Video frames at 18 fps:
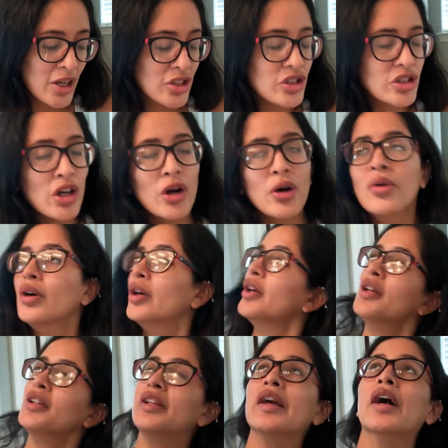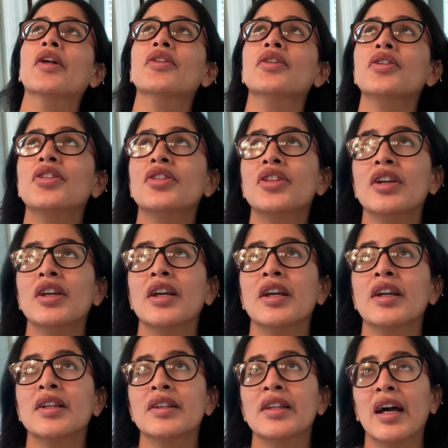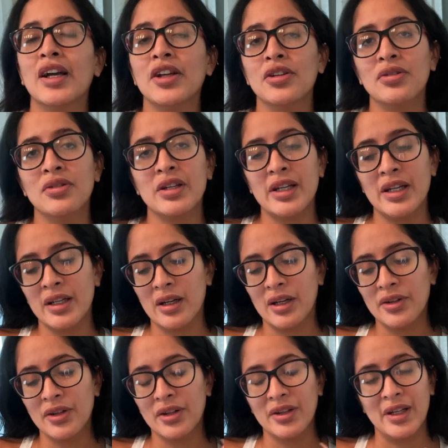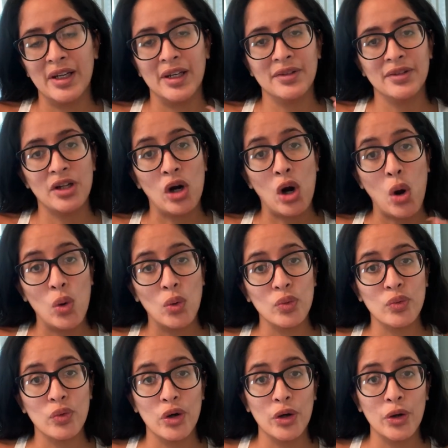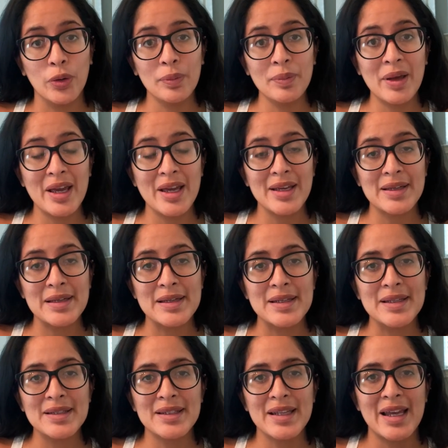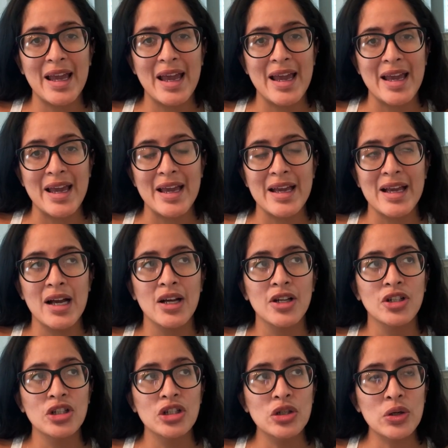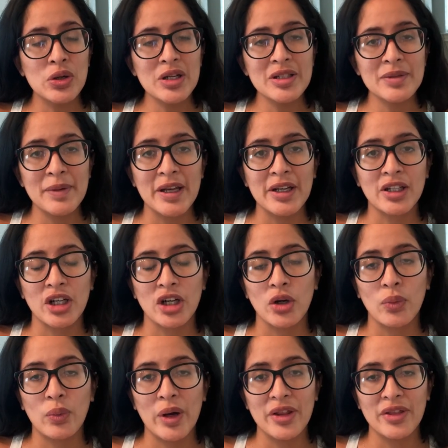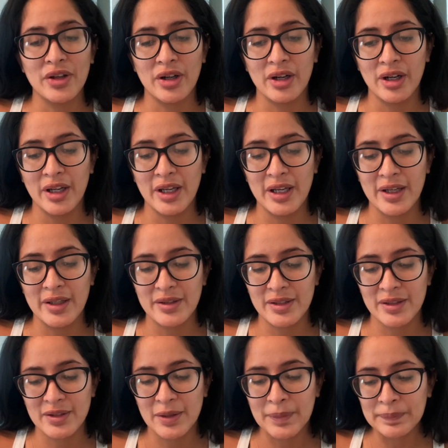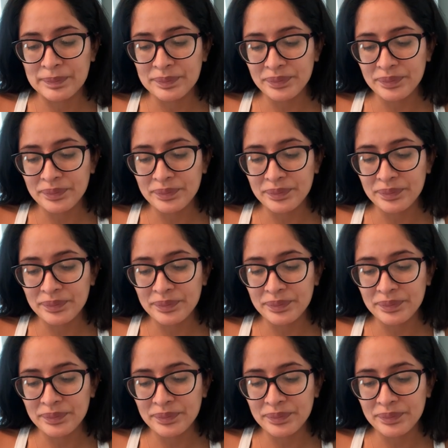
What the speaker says: So the other thing that you need other than their own room is a noisemaker, whether it's